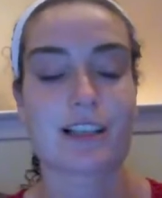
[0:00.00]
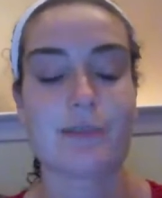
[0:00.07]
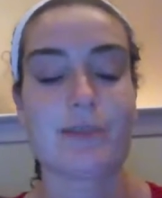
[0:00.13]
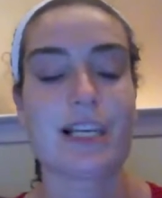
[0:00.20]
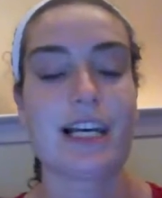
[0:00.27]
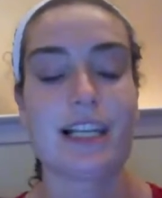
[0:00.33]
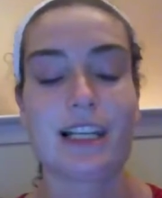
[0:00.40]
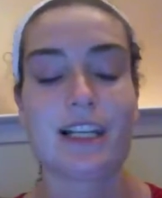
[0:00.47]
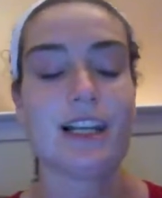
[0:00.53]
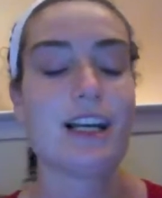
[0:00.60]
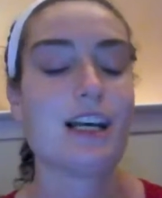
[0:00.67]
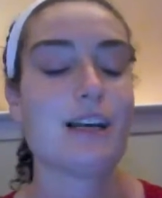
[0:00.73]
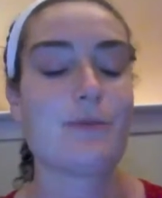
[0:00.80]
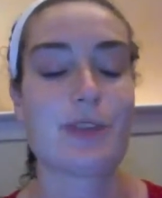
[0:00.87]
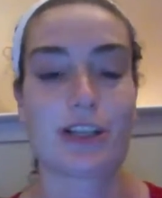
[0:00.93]
Club 10,
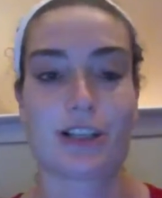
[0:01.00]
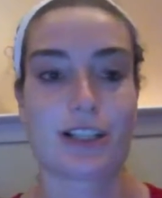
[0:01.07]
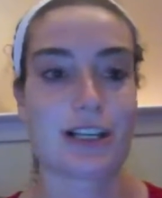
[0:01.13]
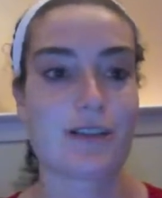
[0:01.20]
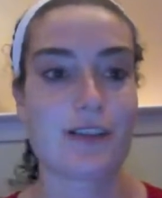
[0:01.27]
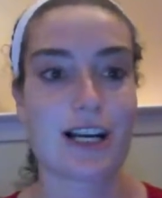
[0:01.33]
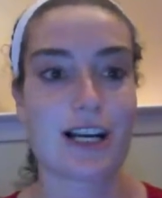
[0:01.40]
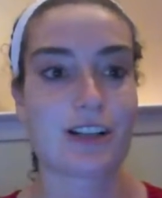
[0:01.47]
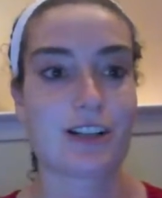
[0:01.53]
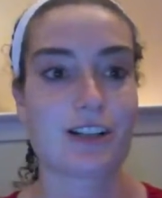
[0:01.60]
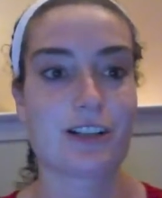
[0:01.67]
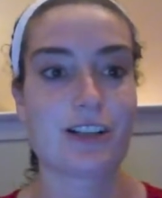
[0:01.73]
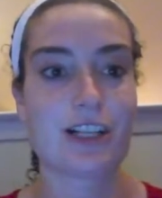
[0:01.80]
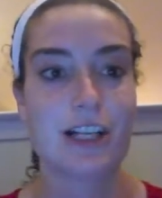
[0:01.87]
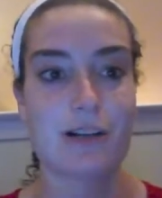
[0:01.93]
because I'd
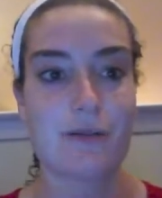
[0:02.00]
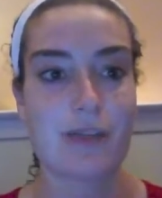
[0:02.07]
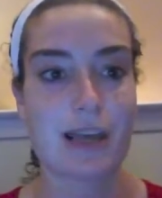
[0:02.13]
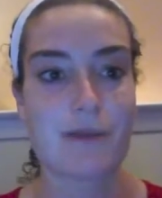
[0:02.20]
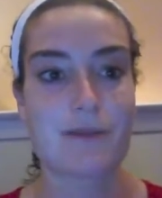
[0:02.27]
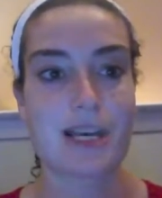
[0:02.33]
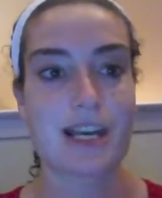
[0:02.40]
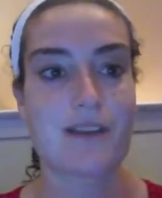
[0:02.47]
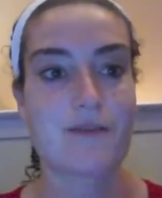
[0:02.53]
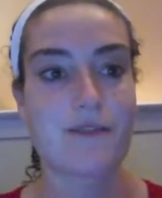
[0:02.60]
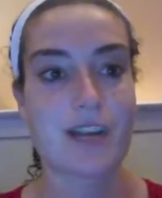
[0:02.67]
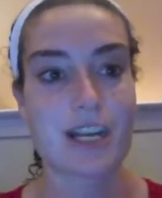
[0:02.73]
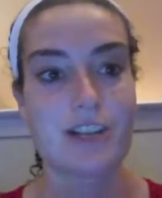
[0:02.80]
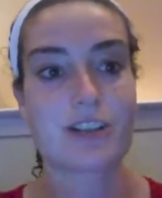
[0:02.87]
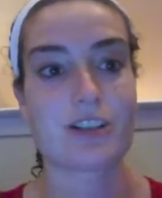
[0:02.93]
rather, them get
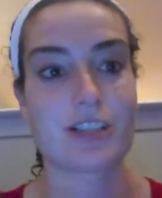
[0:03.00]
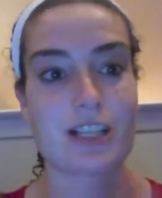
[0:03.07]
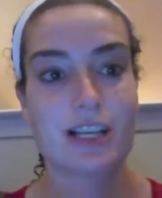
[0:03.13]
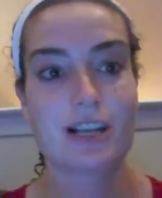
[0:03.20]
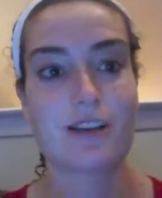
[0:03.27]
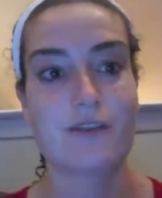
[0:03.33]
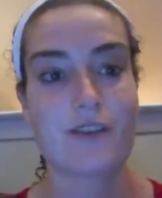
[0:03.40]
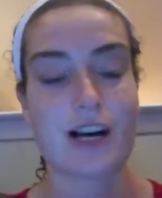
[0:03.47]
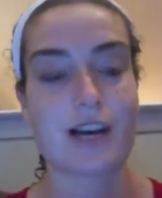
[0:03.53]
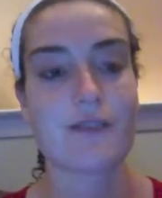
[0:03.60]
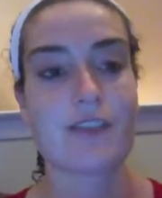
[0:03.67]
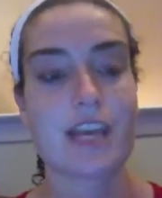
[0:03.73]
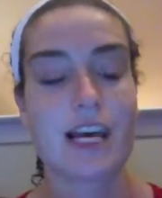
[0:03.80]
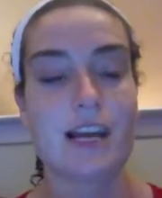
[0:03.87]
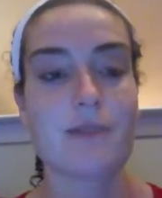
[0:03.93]
interested and
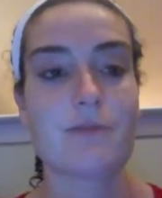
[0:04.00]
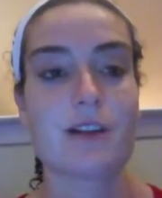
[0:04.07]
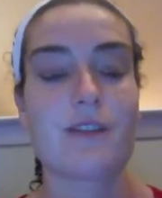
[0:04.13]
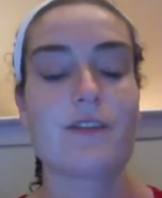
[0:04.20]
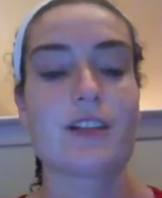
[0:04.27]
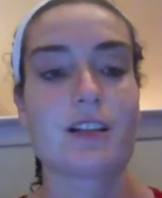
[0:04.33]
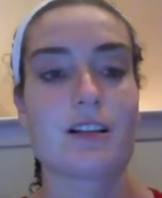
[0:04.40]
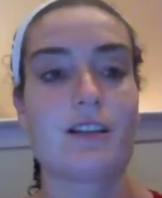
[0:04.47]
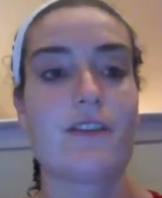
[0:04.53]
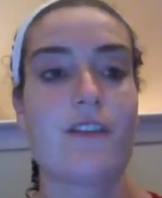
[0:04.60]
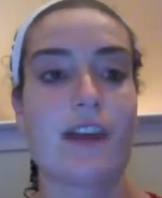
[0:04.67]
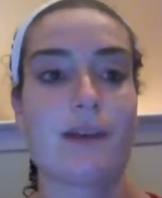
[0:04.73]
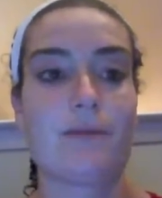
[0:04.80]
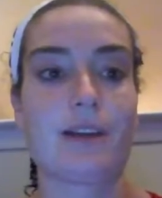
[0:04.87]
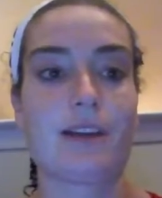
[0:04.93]
involved then. But if it's a good
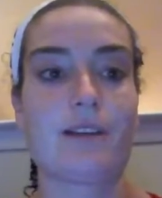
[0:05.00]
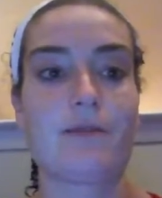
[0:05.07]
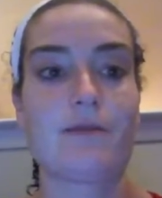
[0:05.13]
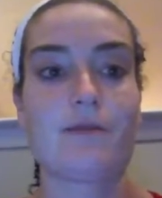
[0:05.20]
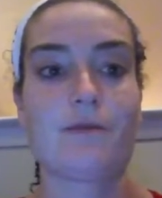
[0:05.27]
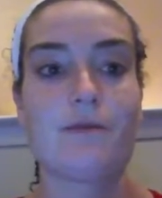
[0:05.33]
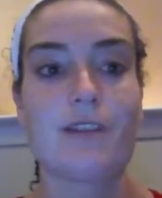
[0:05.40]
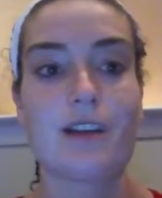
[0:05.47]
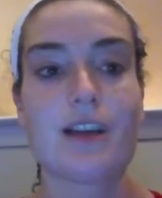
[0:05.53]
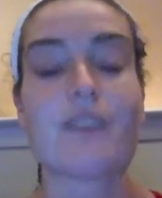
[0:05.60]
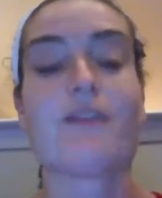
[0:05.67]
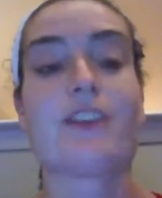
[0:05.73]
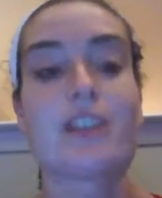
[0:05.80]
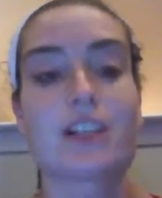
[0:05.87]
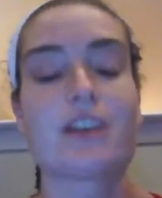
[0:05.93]
friend
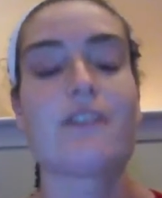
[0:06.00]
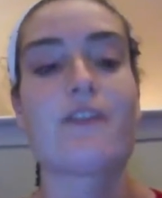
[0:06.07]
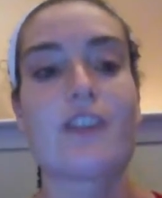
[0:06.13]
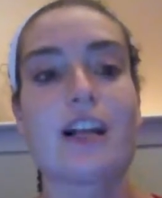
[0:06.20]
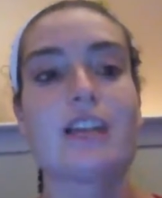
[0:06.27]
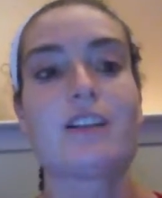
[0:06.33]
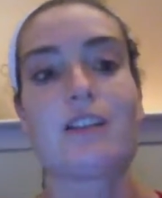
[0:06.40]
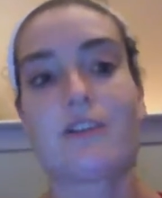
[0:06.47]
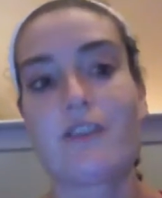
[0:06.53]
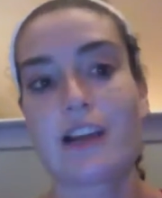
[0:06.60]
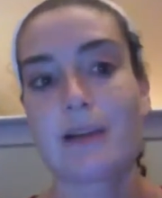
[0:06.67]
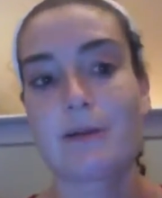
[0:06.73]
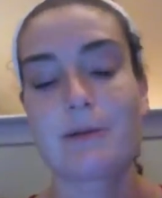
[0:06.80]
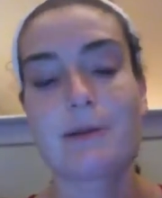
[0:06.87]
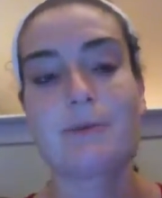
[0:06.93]
or a
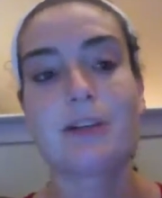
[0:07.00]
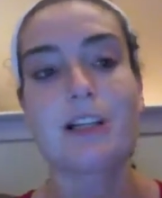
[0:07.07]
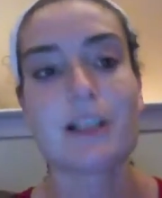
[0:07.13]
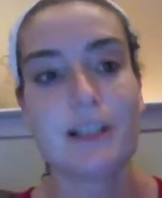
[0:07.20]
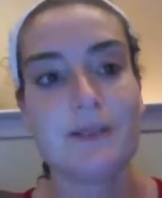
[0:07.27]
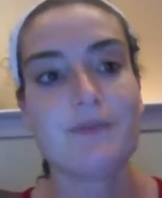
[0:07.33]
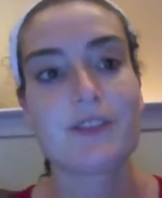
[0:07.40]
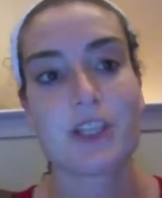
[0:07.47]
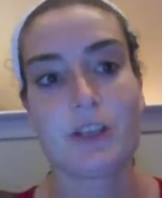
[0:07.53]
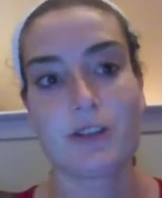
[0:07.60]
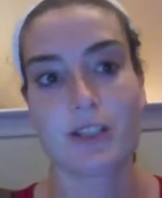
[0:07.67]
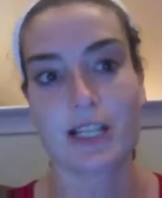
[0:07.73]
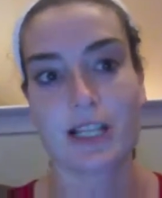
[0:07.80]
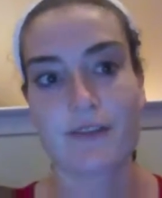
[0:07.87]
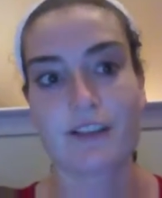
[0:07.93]
family member, you
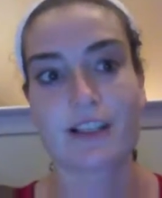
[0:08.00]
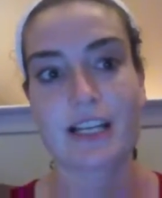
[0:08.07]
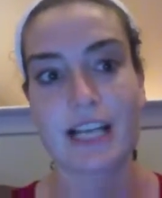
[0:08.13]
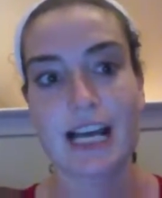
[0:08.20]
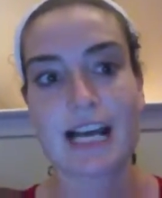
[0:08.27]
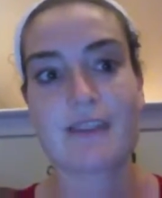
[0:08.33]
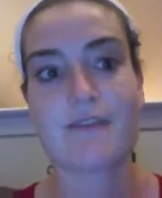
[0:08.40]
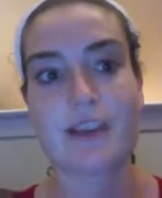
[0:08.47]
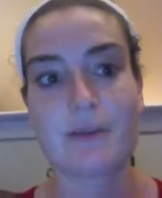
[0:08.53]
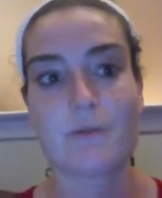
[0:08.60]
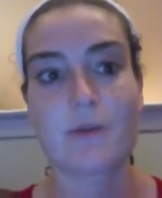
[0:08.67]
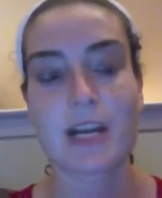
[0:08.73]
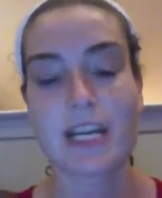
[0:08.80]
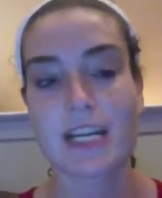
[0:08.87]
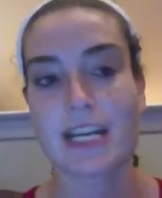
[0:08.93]
could definitely have them
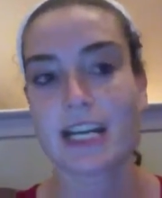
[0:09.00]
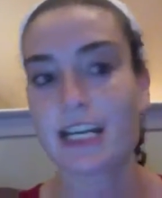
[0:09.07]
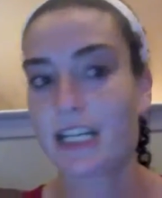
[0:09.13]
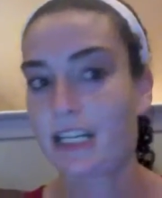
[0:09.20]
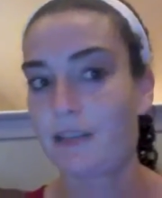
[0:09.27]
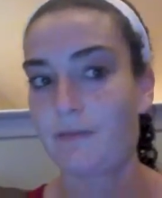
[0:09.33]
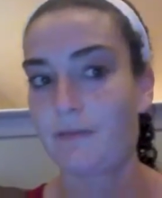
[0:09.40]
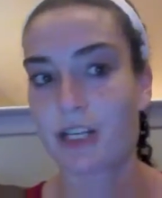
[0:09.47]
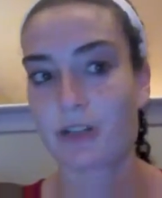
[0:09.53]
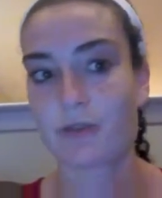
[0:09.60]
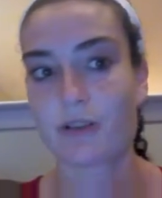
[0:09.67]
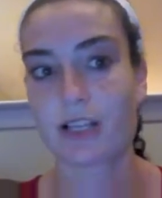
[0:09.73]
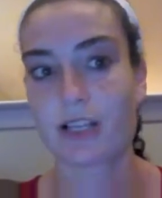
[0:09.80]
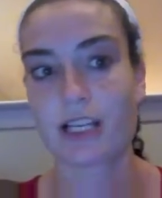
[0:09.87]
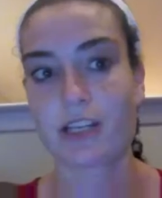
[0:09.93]
wait and make
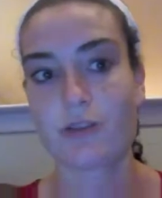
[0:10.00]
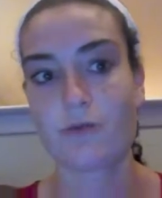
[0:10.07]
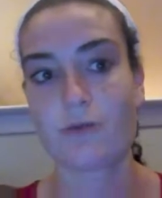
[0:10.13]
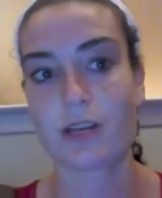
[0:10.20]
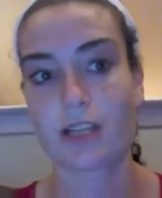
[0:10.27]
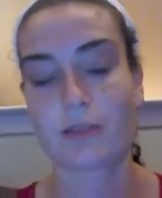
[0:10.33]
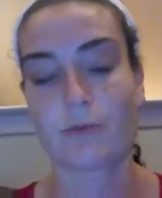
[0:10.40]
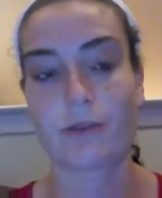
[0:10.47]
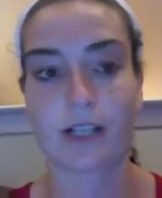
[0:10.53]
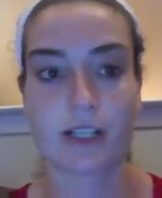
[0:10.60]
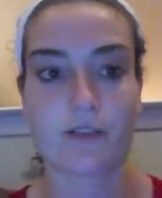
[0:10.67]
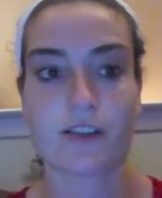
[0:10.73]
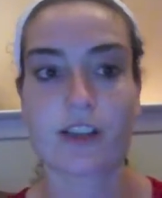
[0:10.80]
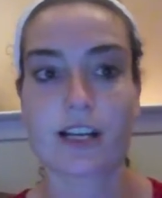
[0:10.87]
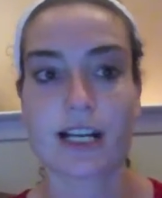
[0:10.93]
sure that you get the points
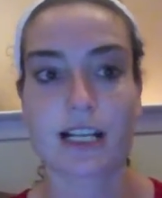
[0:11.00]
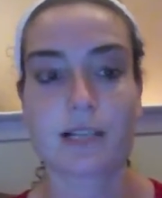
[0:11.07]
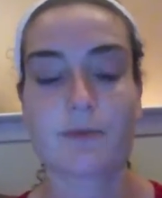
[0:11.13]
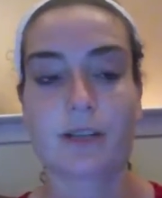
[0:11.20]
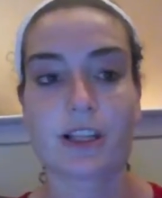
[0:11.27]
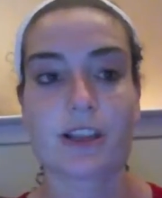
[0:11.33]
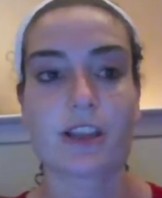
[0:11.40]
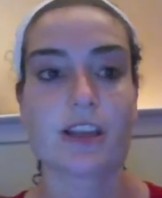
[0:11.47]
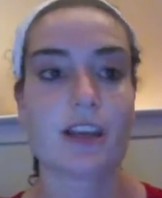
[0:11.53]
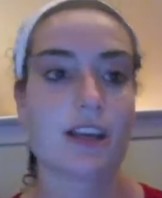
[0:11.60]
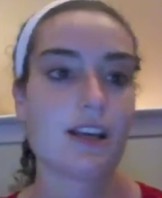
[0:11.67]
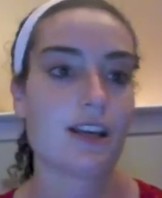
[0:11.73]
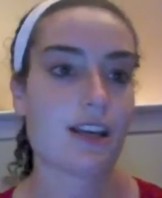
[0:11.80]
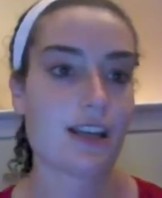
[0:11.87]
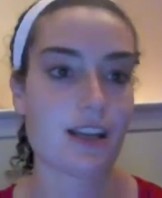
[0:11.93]
for the next month
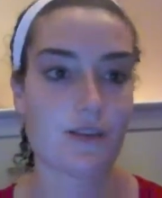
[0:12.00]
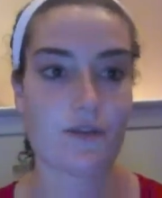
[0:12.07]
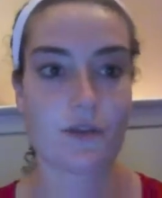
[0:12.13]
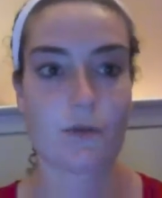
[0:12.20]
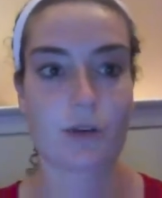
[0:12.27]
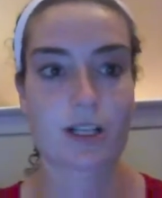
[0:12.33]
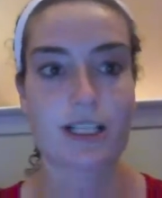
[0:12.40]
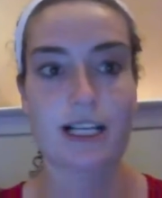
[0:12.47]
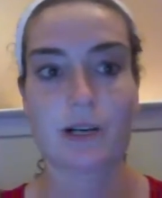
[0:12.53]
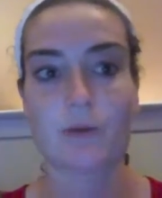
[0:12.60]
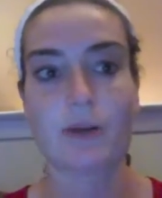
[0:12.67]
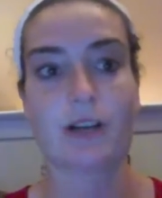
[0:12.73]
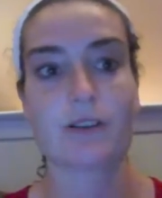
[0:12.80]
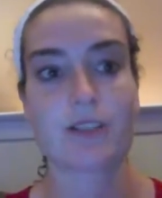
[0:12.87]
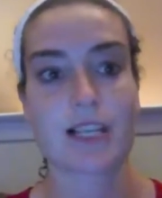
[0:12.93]
if it works out
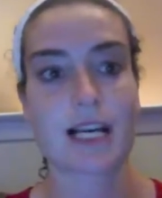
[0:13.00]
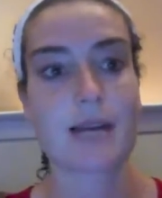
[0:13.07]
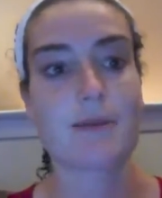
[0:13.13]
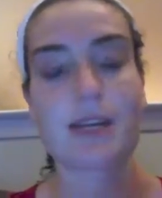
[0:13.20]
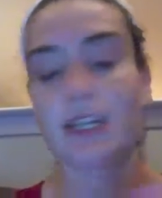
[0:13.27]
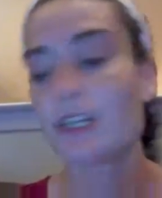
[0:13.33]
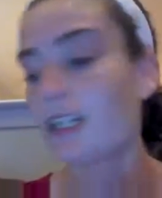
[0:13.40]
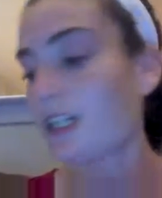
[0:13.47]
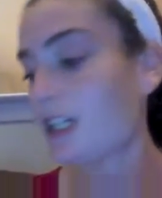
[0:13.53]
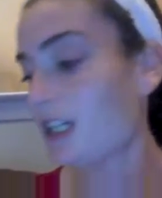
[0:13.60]
well with timing.